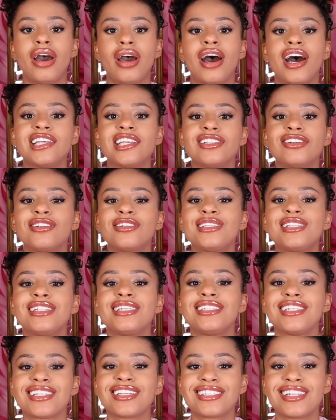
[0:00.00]
As long as
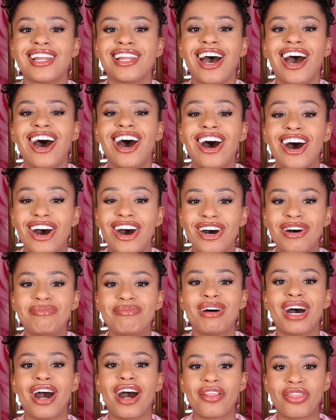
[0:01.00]
it doesn't harm
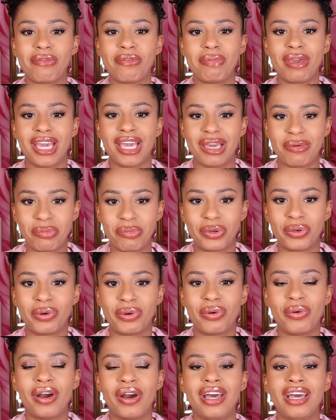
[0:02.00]
other
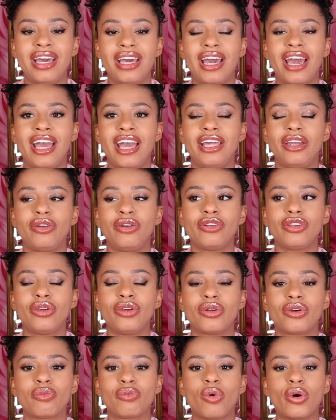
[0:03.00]
people, and you
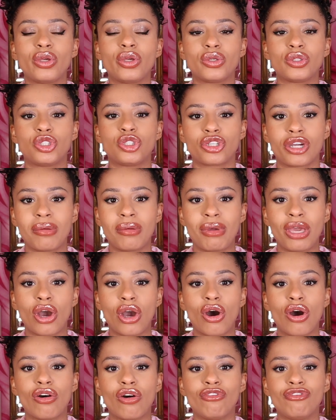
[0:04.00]
know, what you're dreaming
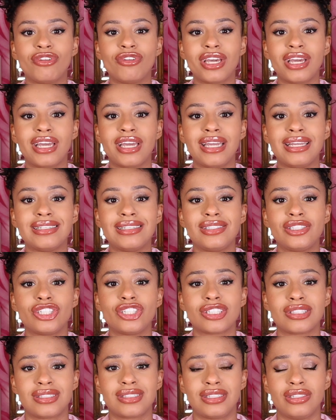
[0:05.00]
of is
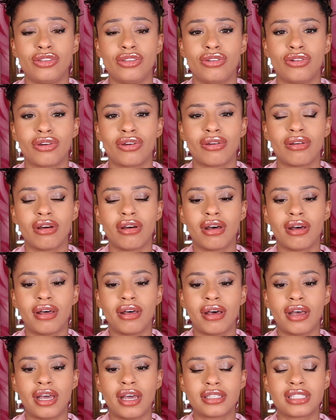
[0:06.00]
just, you know,
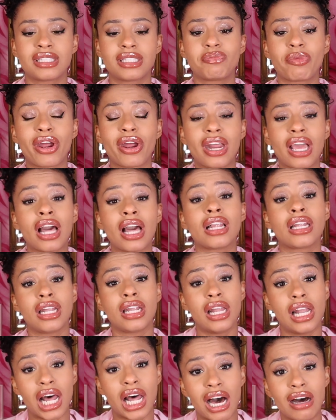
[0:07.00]
spreading
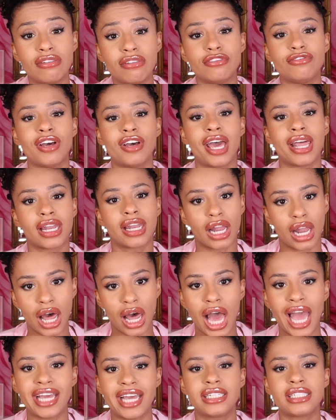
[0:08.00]
love and
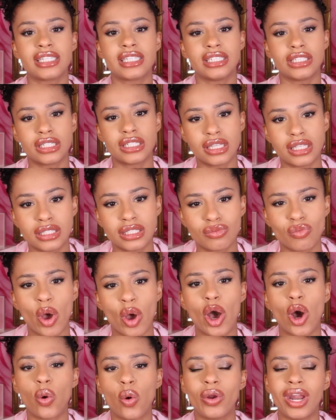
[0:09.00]
light into this
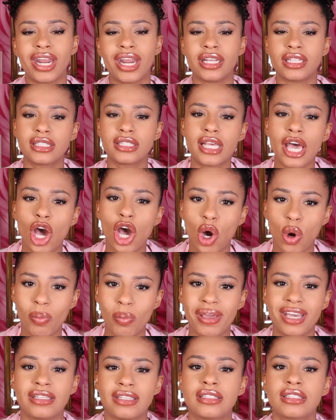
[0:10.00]
world, and it's
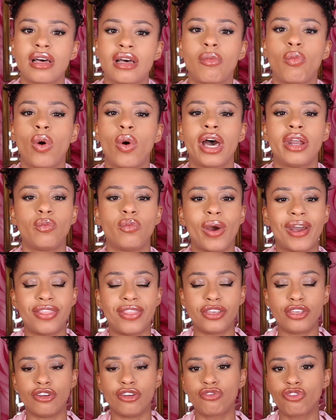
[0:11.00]
helping someone, whether
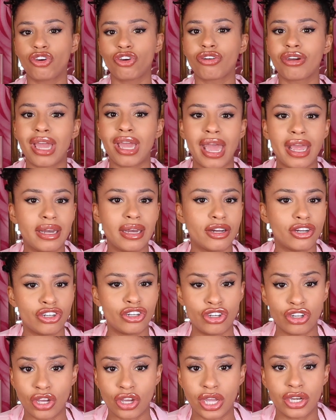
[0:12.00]
you've created
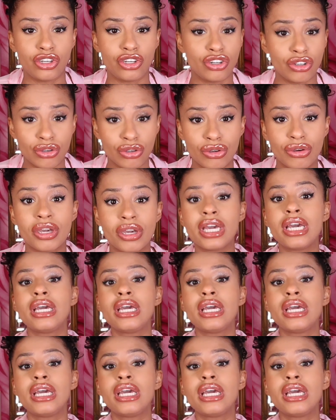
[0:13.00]
a new